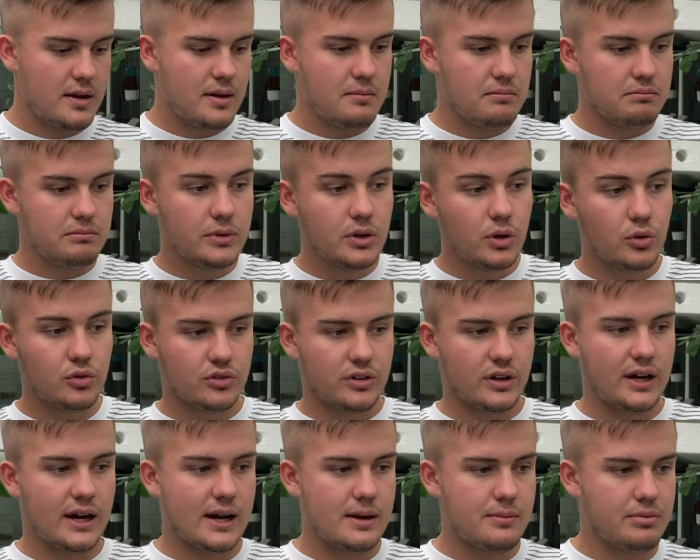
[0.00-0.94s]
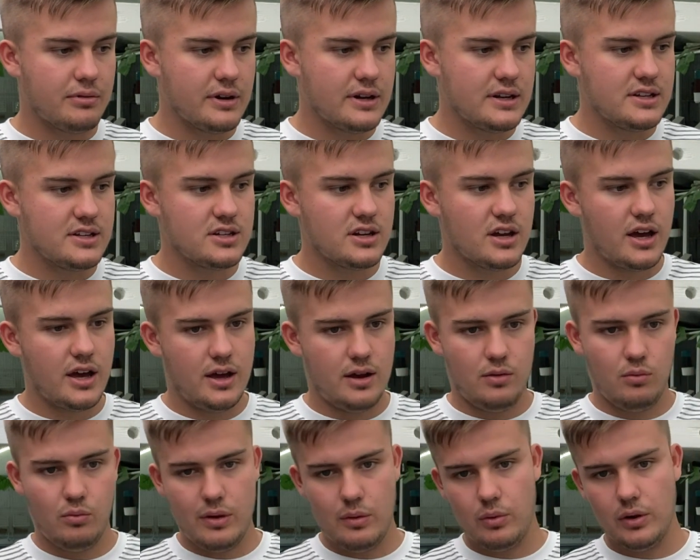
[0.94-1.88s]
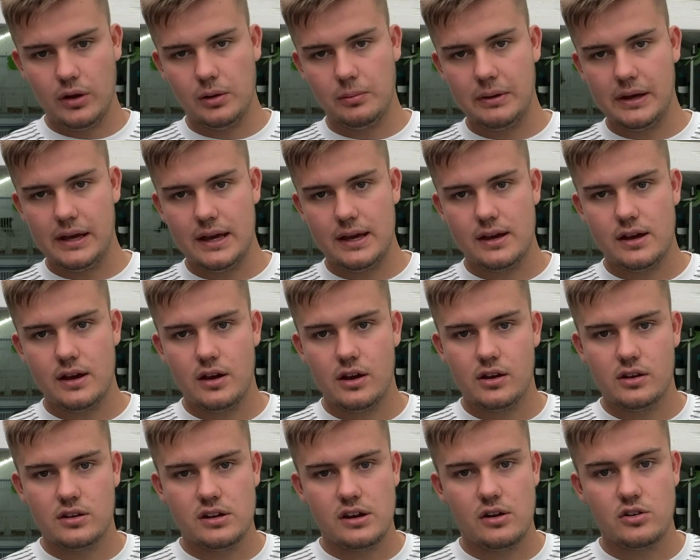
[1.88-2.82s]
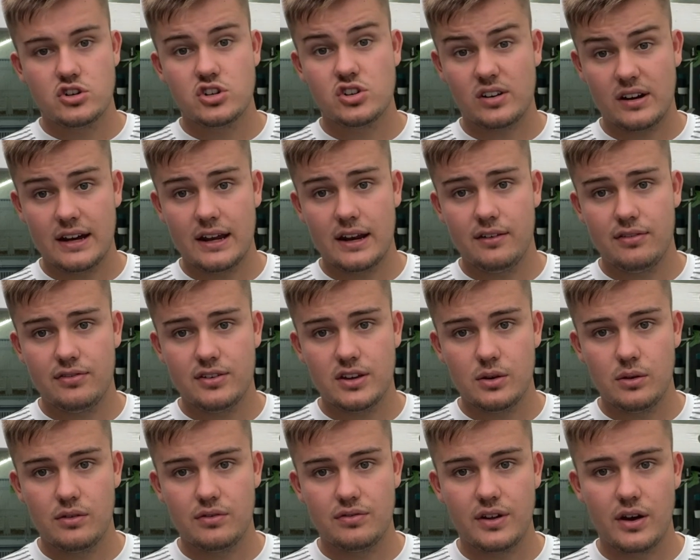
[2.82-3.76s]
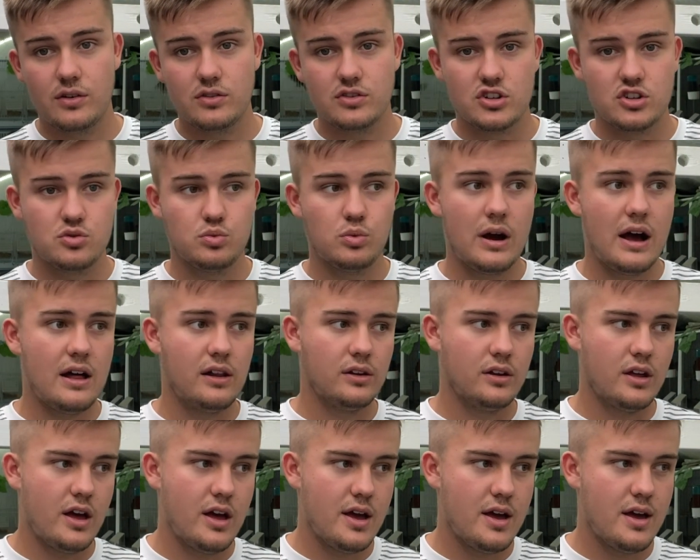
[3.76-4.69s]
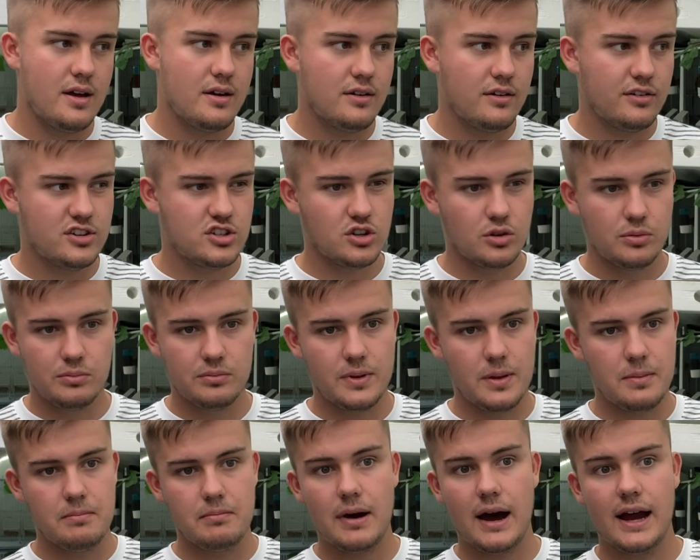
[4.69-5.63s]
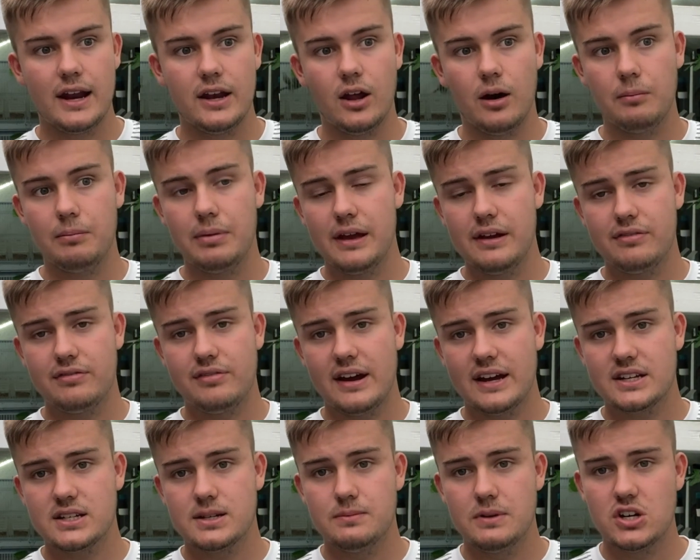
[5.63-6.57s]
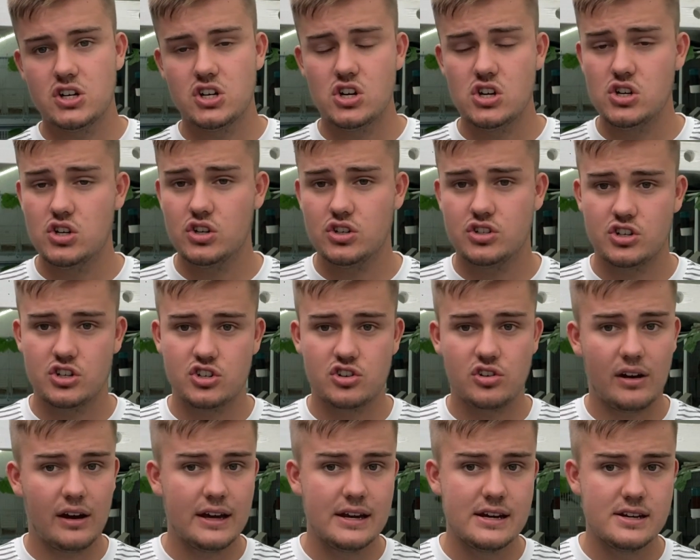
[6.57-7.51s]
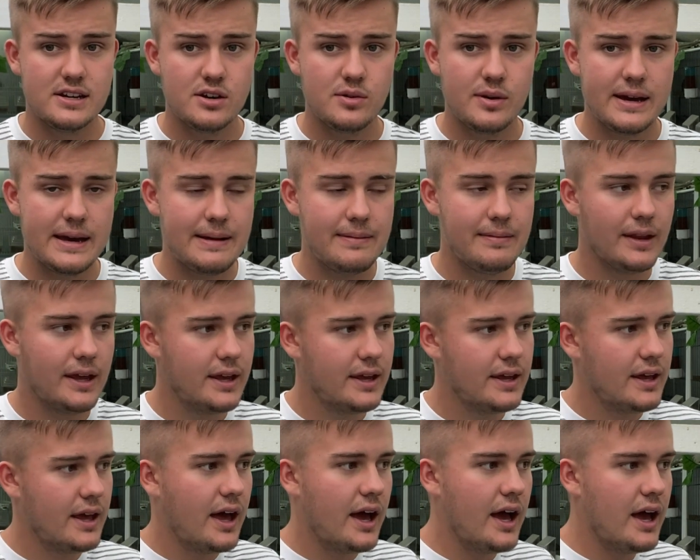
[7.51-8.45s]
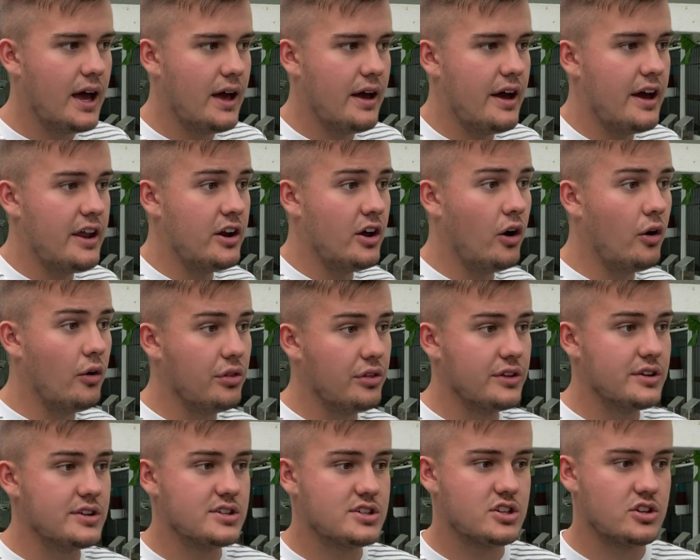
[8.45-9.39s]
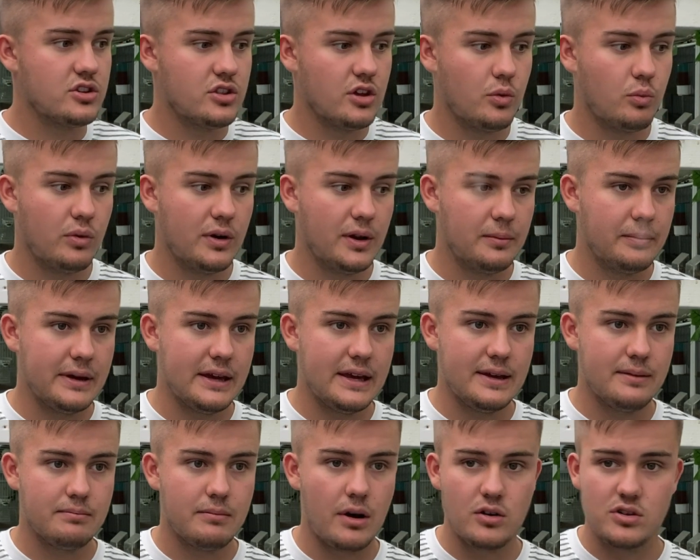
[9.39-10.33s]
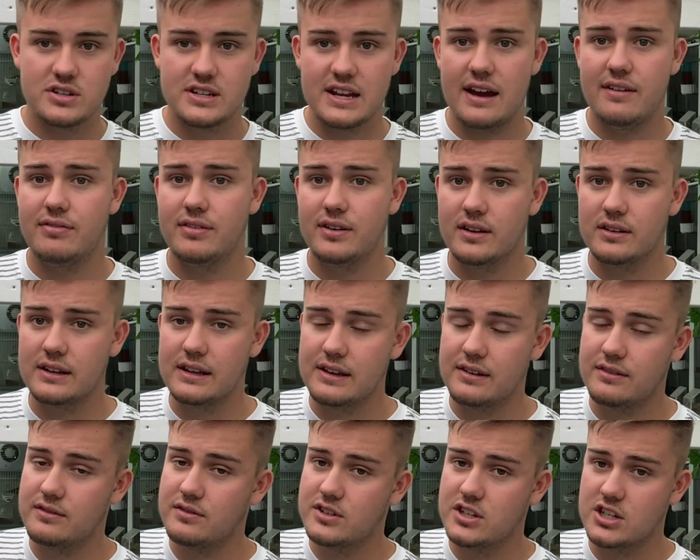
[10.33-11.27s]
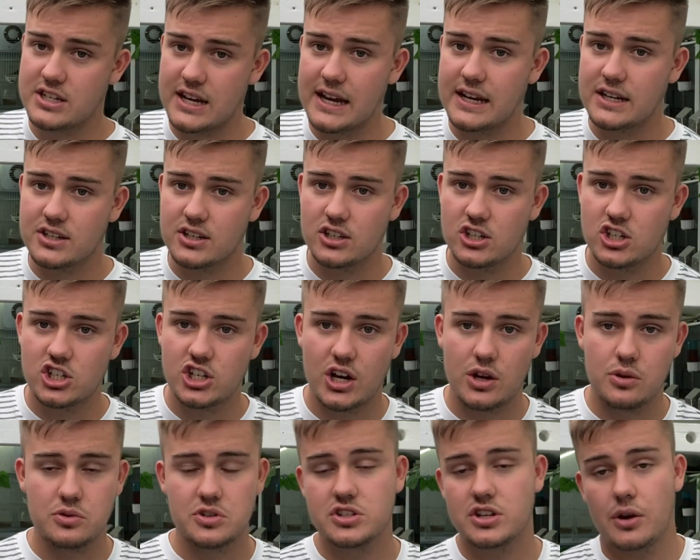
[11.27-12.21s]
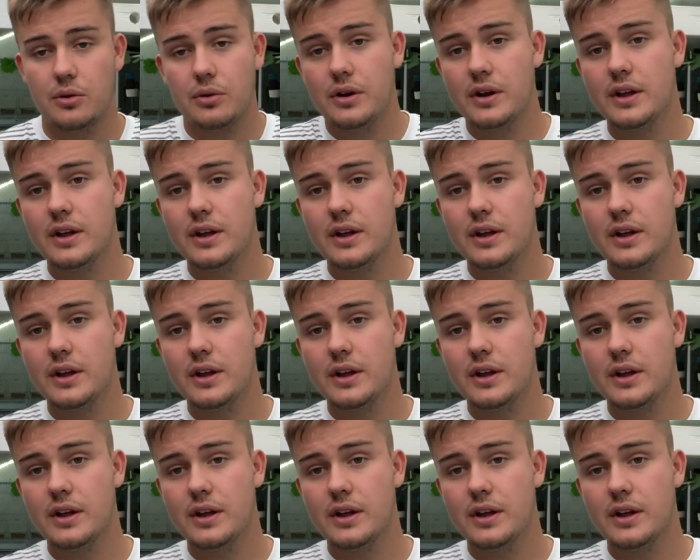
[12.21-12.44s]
mules and hybrids, we will be trying a few of those as well. Some that might not be for exhibition, just to try and do it, and others that will be most definitely to take to the shows. So